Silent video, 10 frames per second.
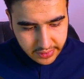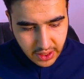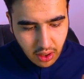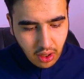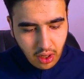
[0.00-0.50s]

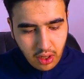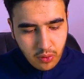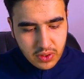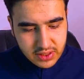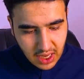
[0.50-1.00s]
They are
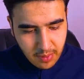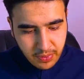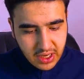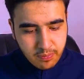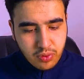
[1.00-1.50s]
always
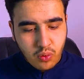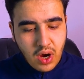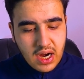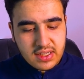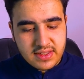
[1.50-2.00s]
up and
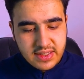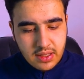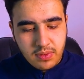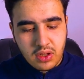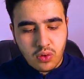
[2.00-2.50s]
provide
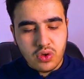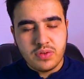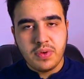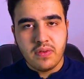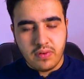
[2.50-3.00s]
stable
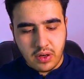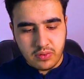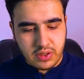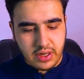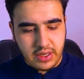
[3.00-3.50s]
OSPF
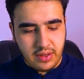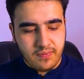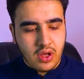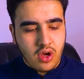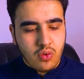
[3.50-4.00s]
router ID.
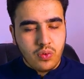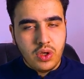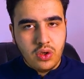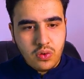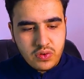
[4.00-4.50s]

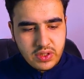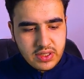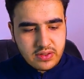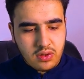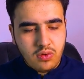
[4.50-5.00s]
We use
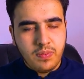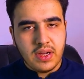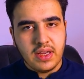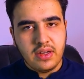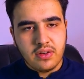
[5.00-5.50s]
this
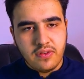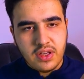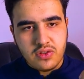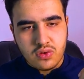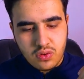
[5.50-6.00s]
loopback
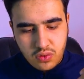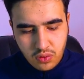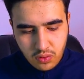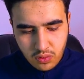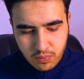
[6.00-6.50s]
interface
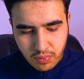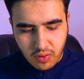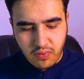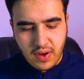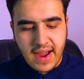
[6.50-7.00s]
to
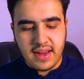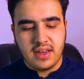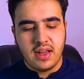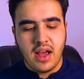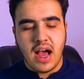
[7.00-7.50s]
provide
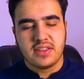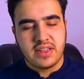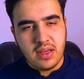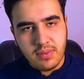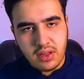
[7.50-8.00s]
a
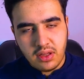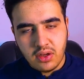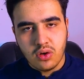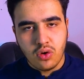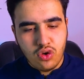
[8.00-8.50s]
stable
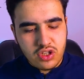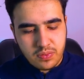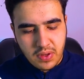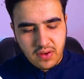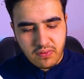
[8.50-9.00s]

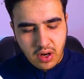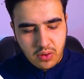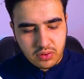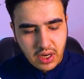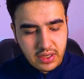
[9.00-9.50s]
OSPF
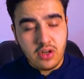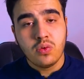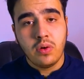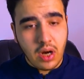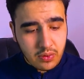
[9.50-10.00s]
router ID
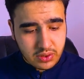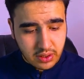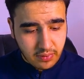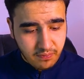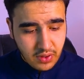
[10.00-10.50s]
to a router.